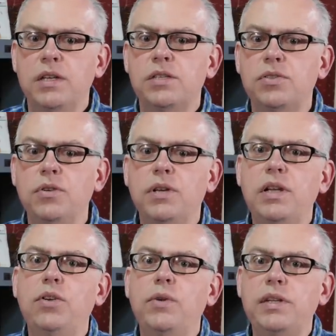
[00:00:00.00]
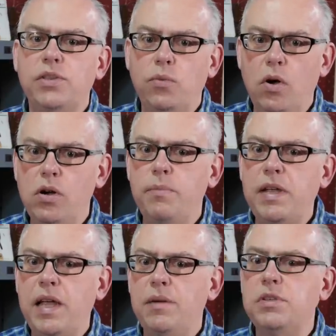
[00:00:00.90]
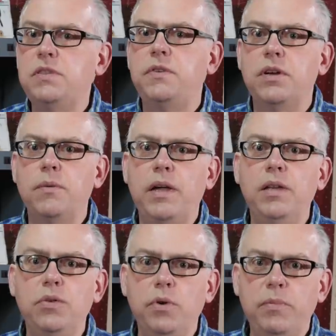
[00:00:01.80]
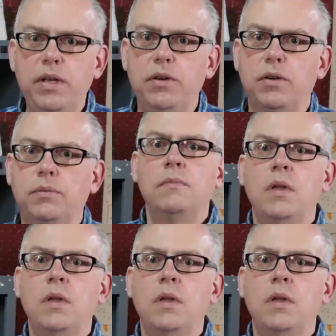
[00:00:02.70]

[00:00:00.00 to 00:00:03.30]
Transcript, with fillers: certainly creates a welcoming atmosphere on the repeater.